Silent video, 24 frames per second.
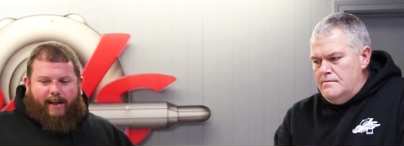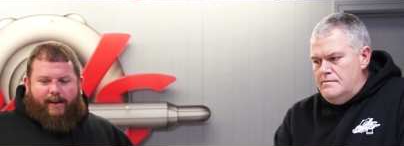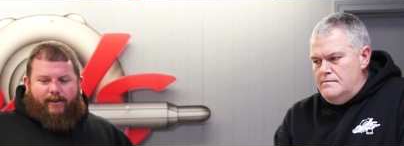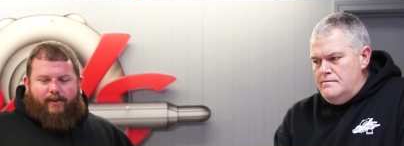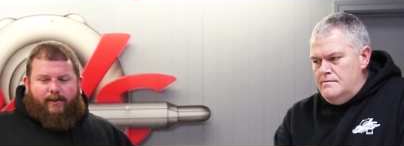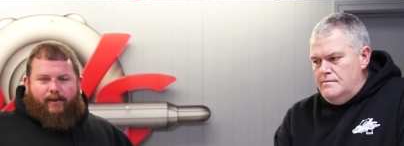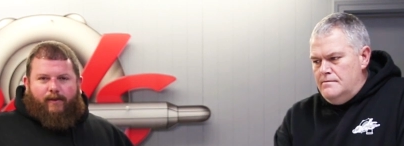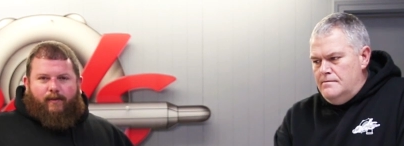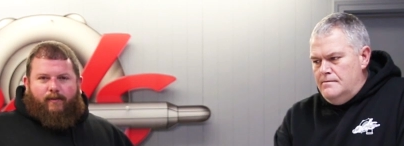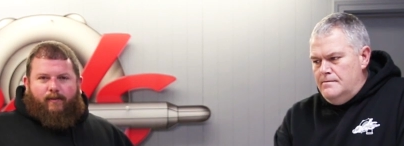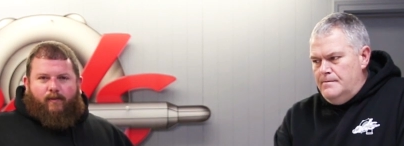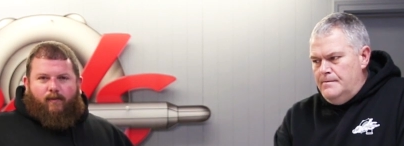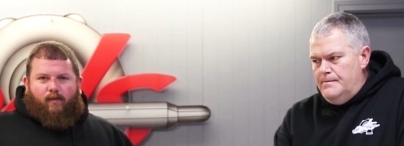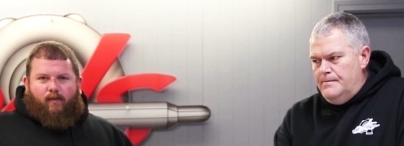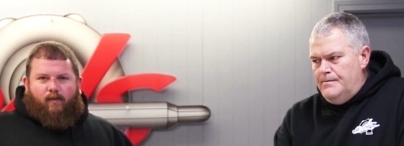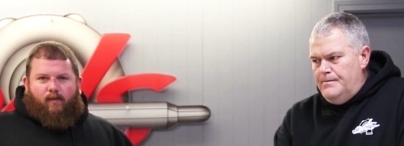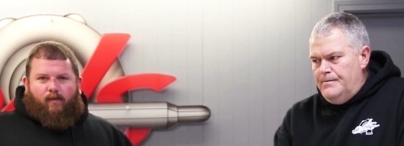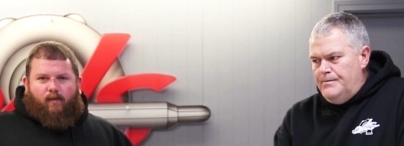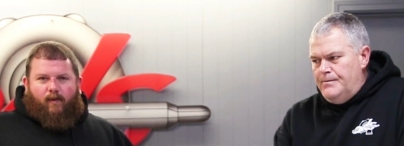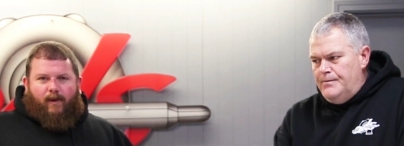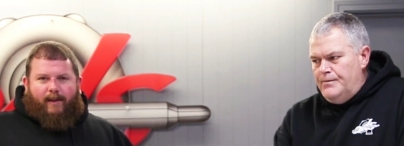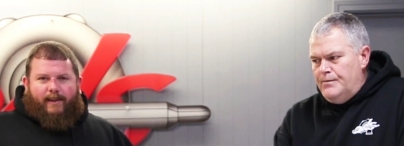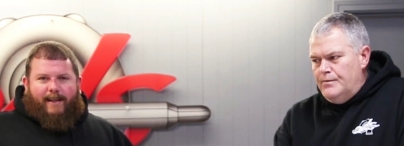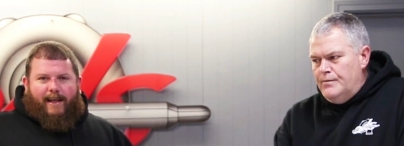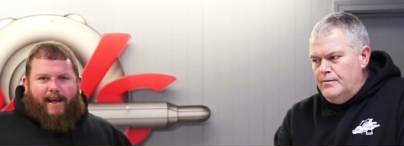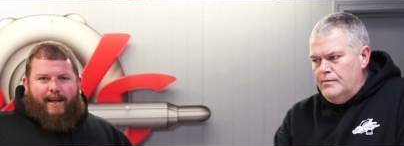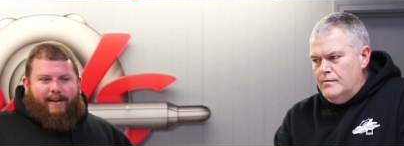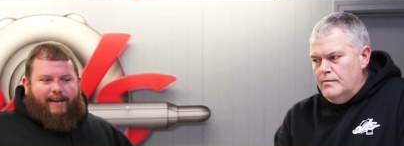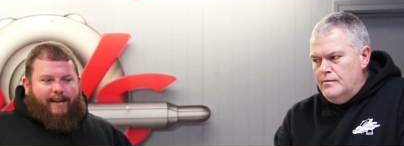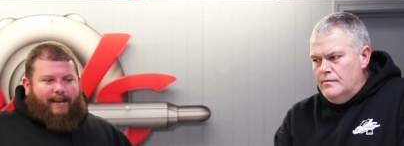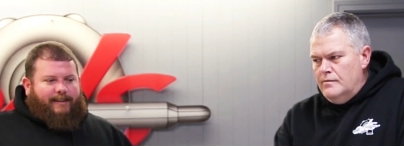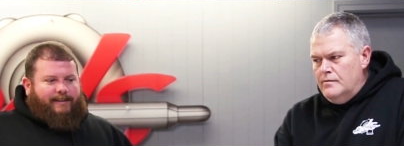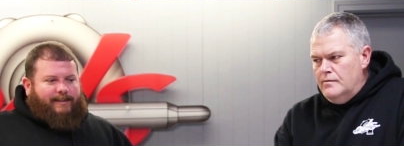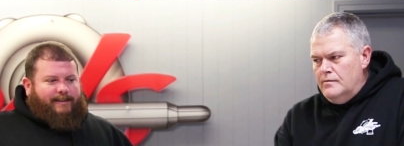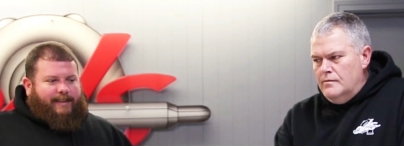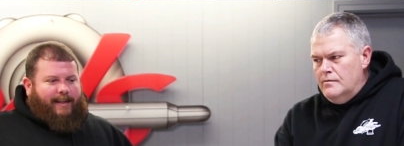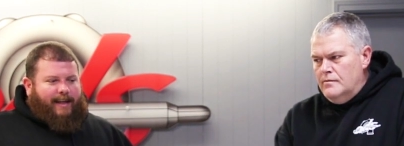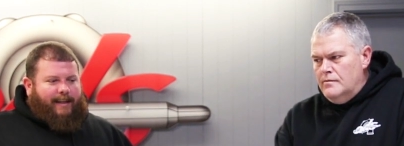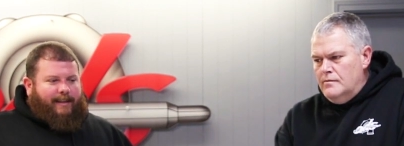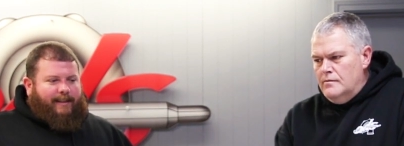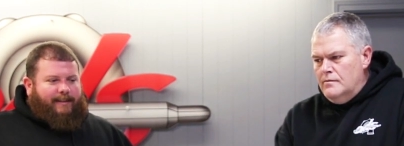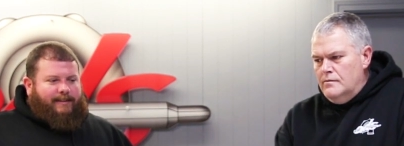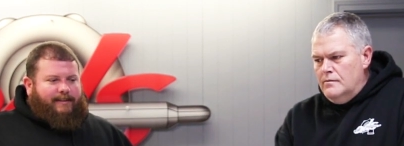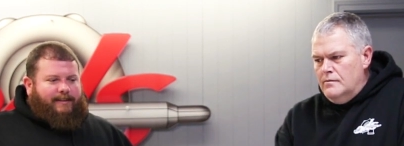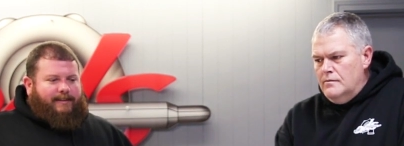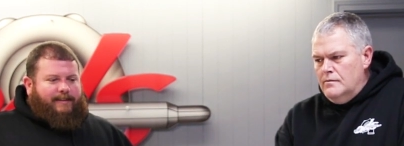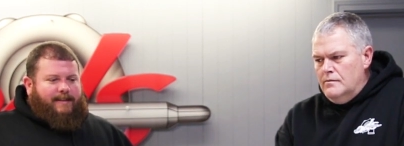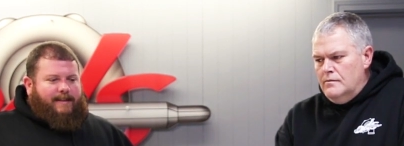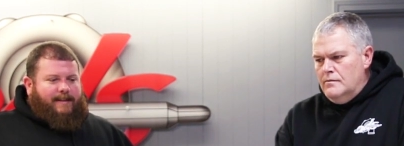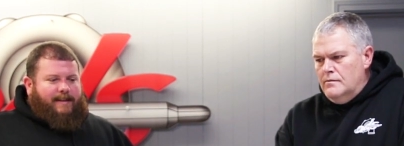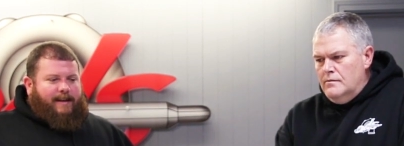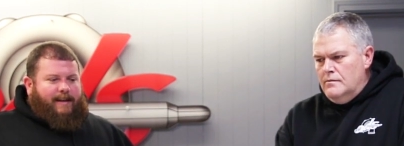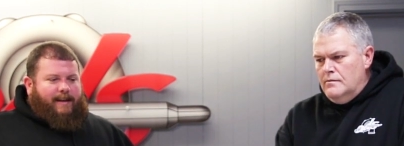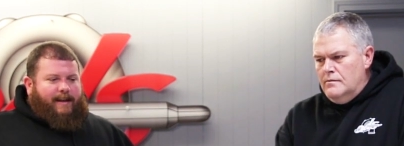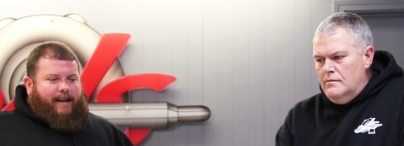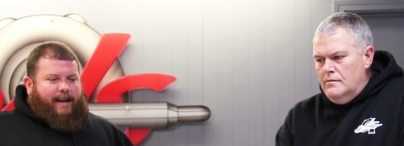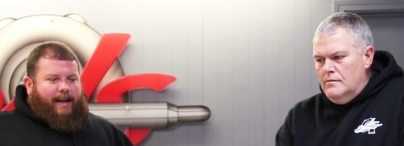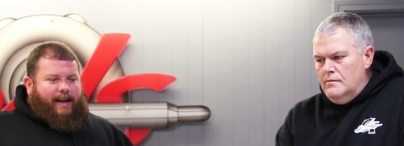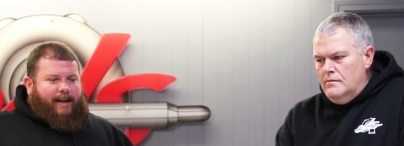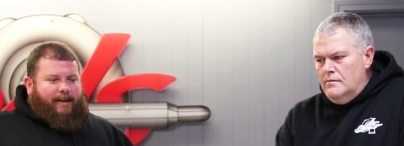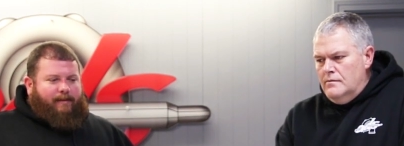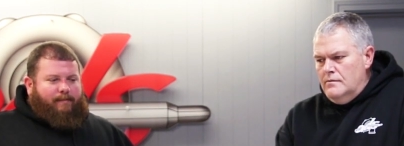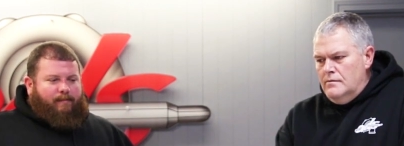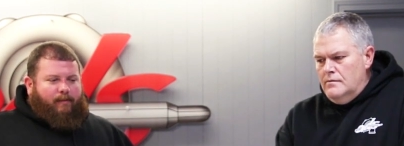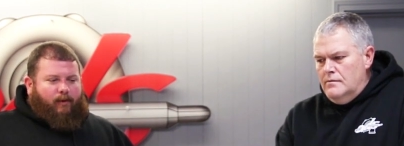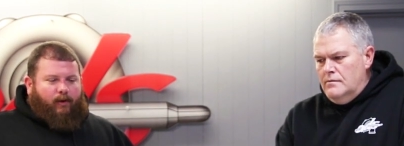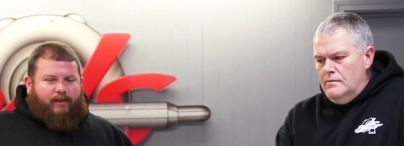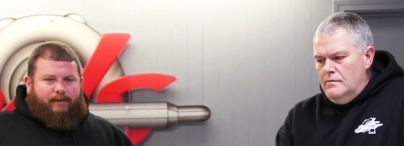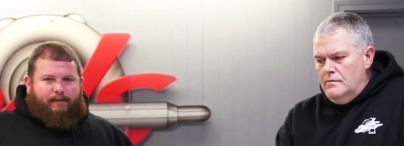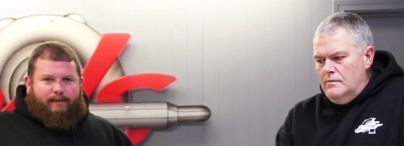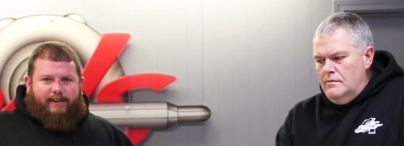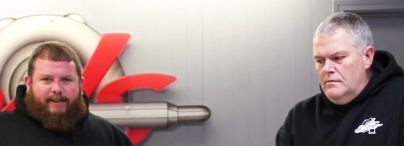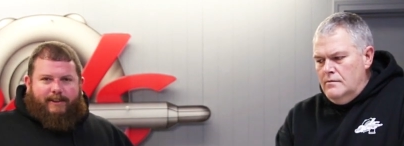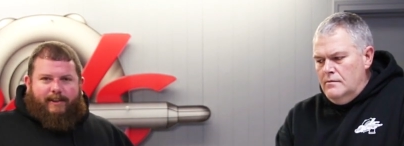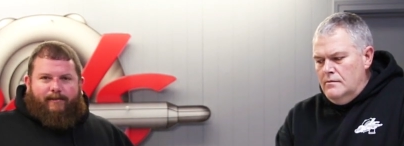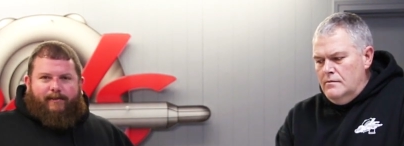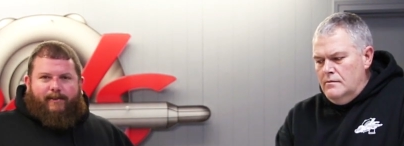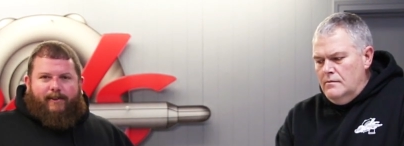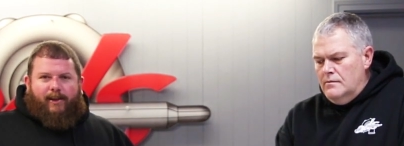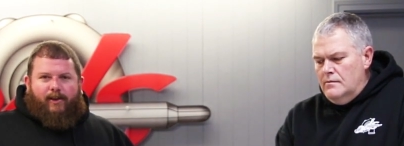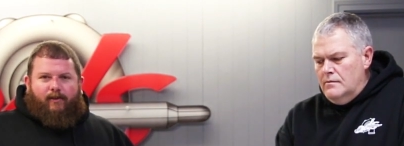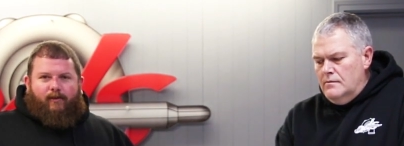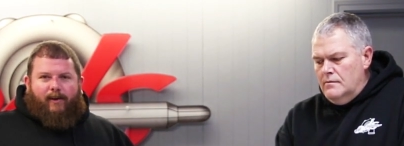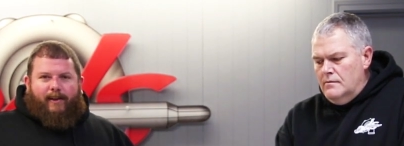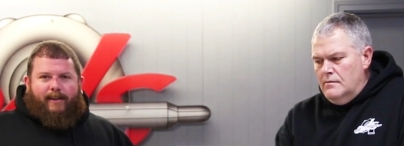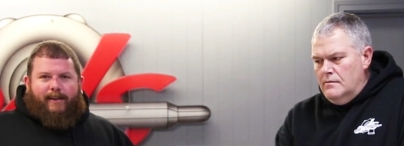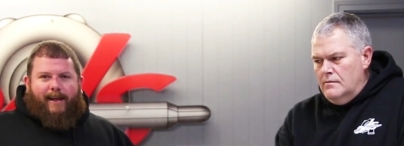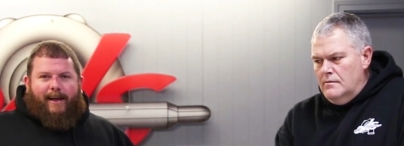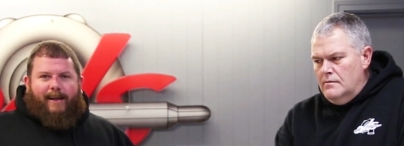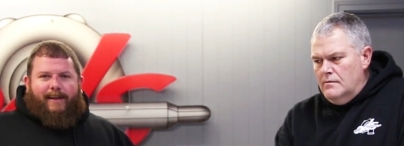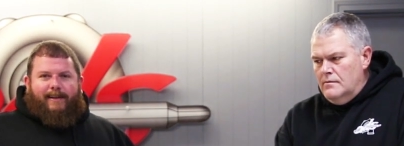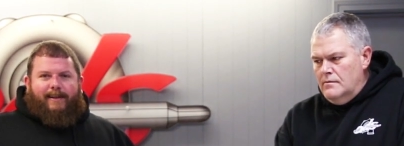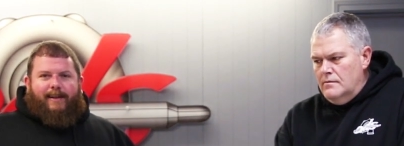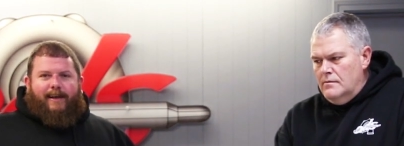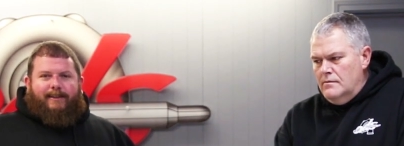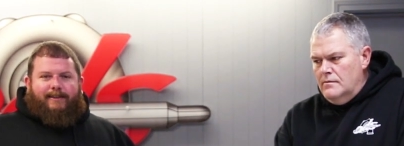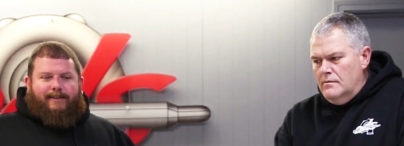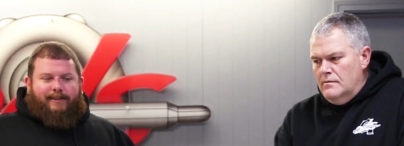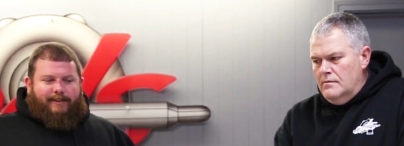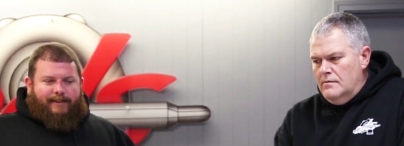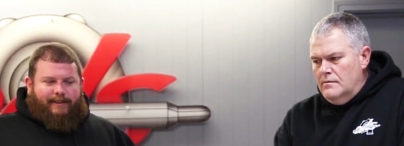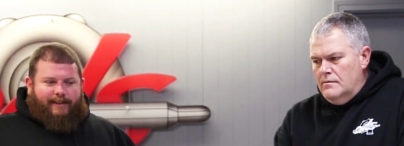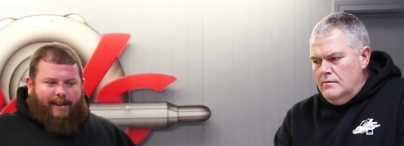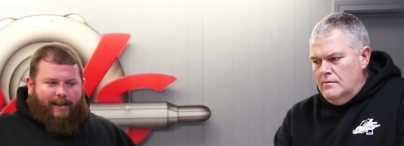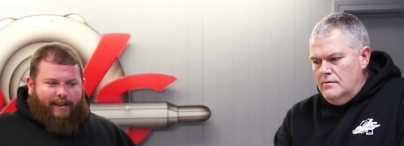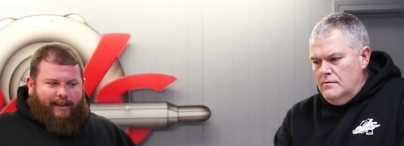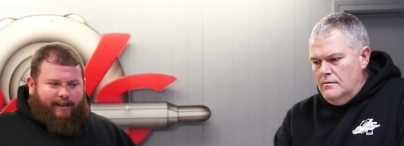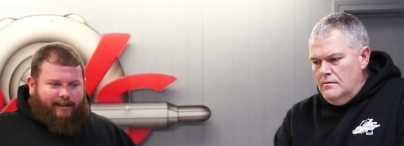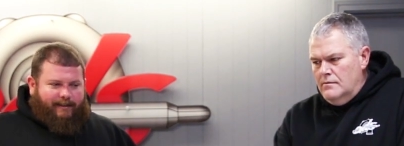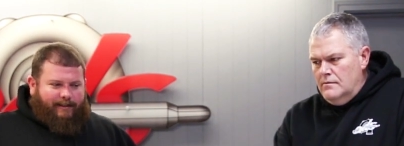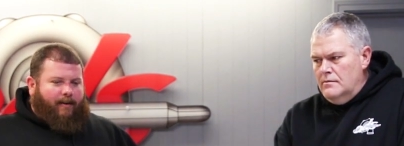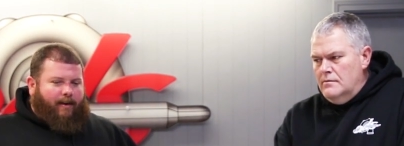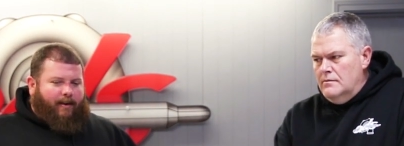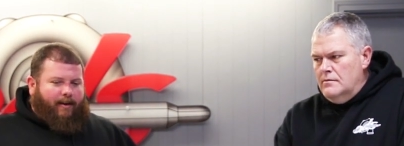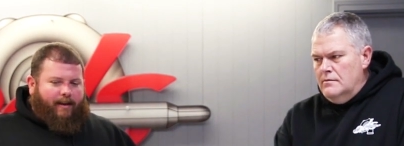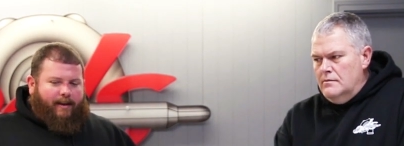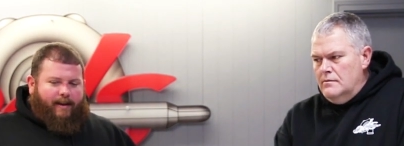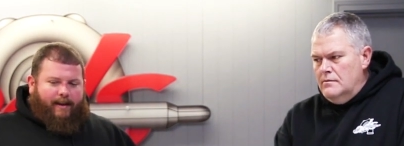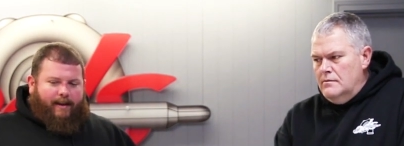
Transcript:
Speaker 1: into what that does tell us and more specifically what that doesn't tell us. Von,